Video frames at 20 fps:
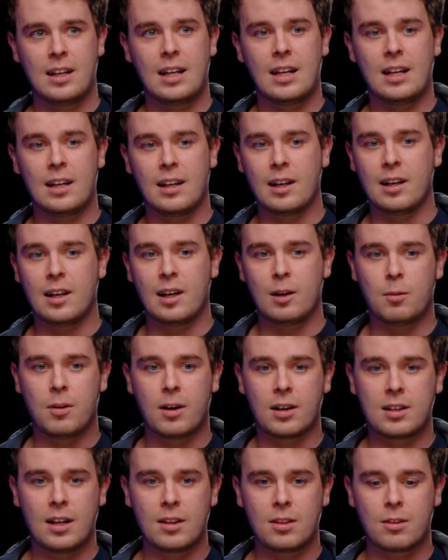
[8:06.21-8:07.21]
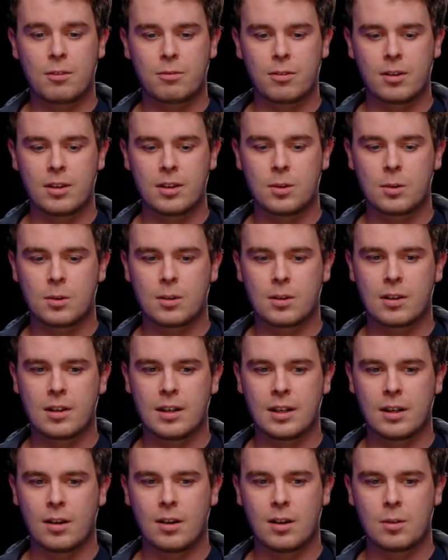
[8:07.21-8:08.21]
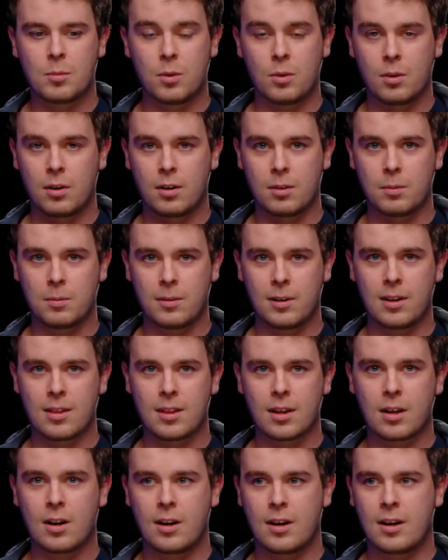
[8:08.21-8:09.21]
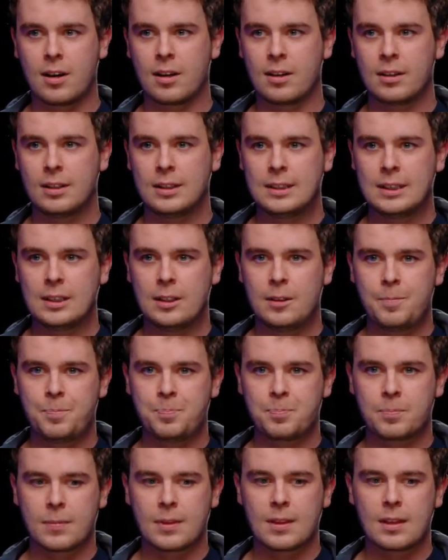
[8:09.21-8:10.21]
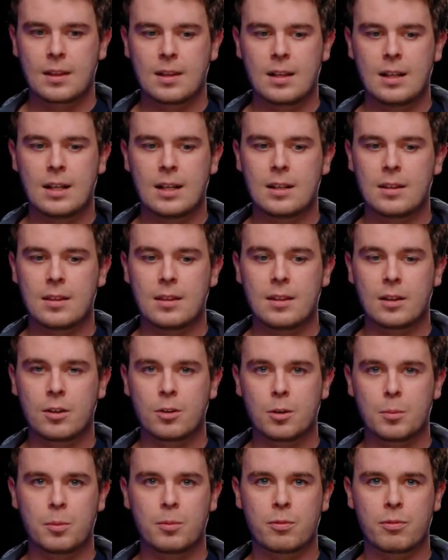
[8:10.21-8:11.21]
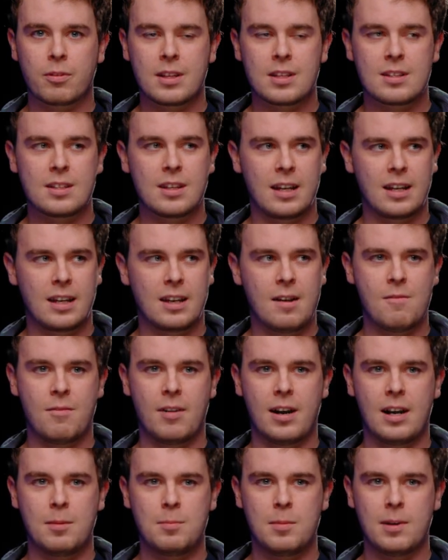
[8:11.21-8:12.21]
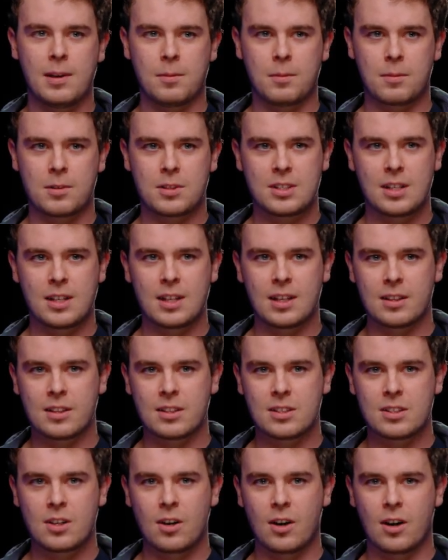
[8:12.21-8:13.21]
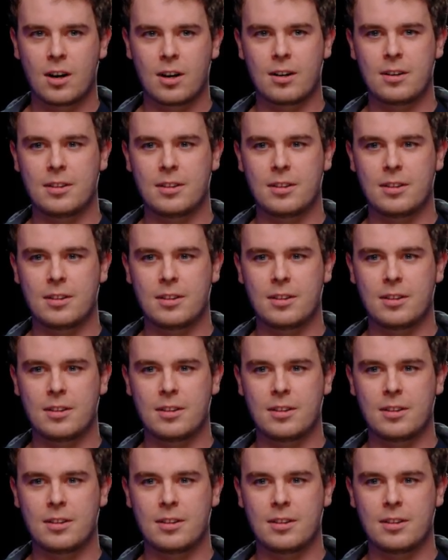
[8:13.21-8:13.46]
And I walked out the front door. On the way to the car, the group of friends that had invited me were sitting in this car,